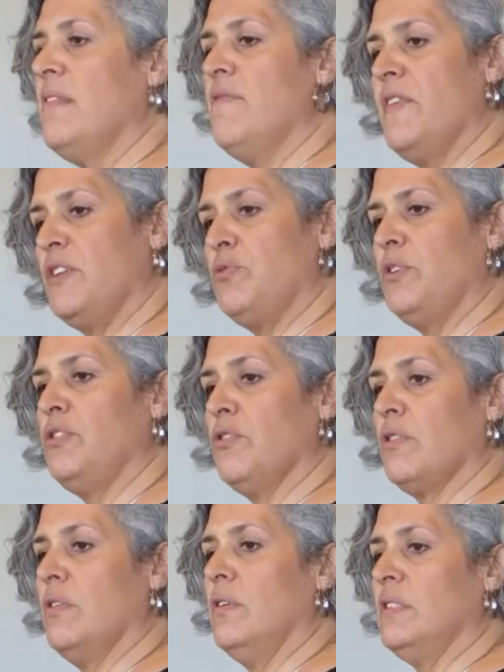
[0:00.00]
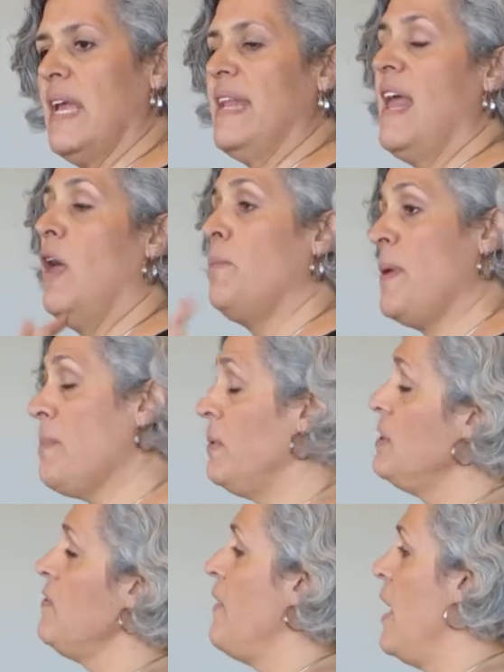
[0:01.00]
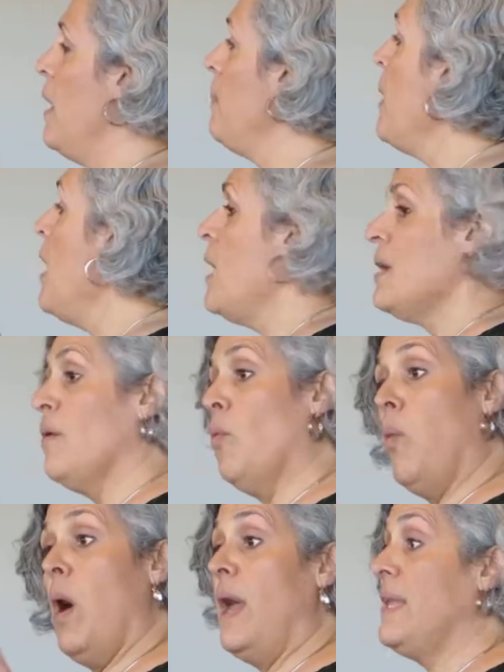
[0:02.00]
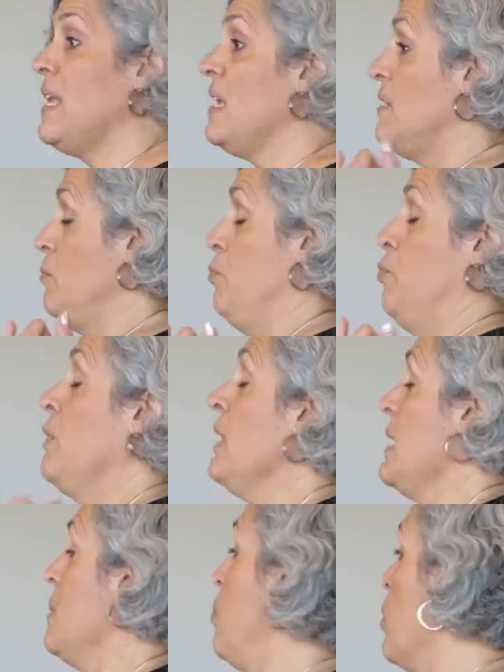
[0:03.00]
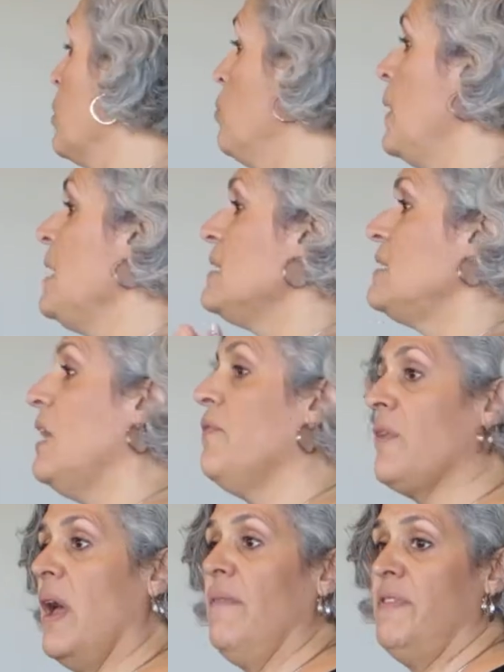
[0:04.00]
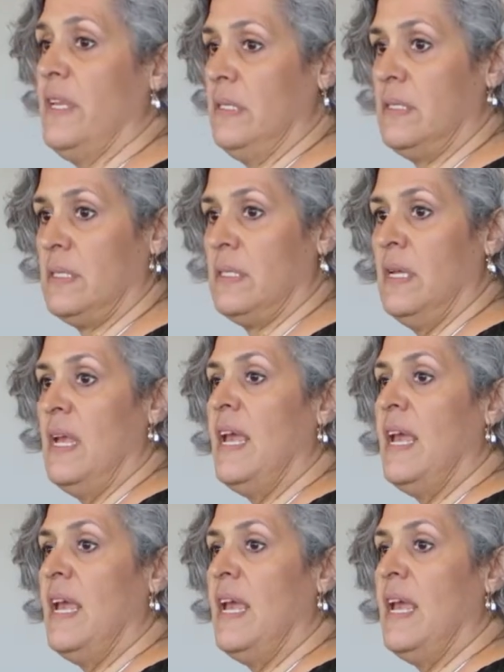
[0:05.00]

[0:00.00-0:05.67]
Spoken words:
in the Victory Circles and help people develop. One, it really important one, is self-confidence.